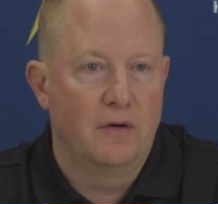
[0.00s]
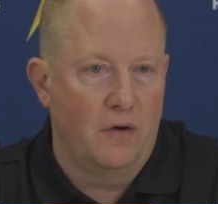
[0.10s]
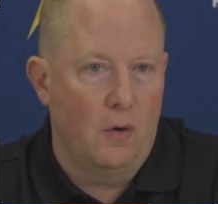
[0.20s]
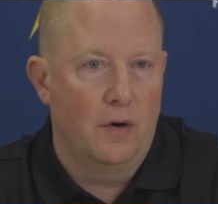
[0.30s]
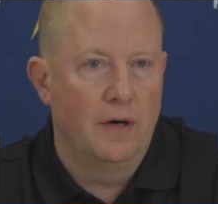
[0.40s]
it's
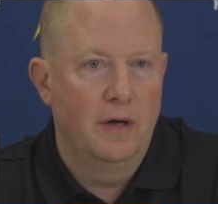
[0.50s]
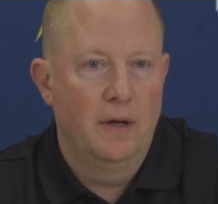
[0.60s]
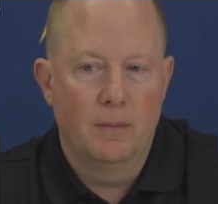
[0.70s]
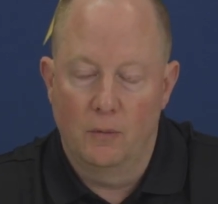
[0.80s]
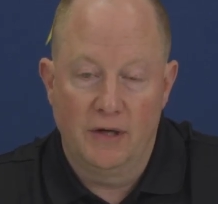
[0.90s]
hard,
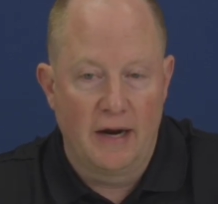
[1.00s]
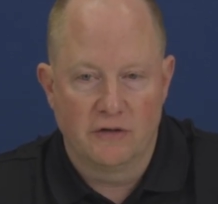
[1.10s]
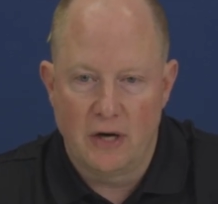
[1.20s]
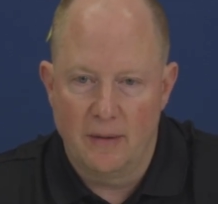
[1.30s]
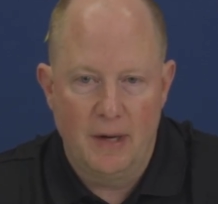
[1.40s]
but we got to
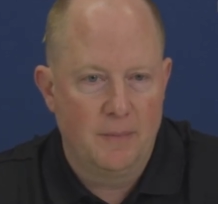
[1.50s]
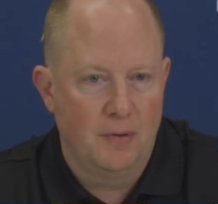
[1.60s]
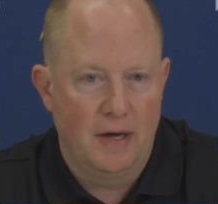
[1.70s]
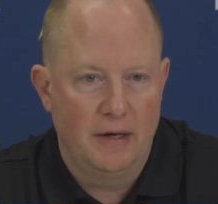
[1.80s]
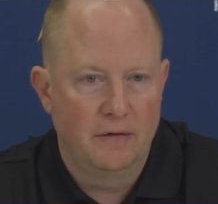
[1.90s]
try to make
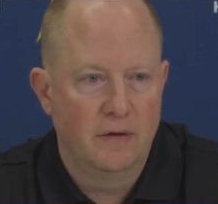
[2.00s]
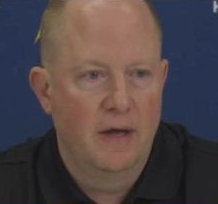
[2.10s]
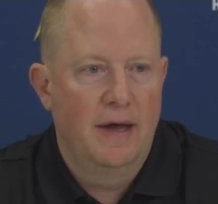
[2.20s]
plays.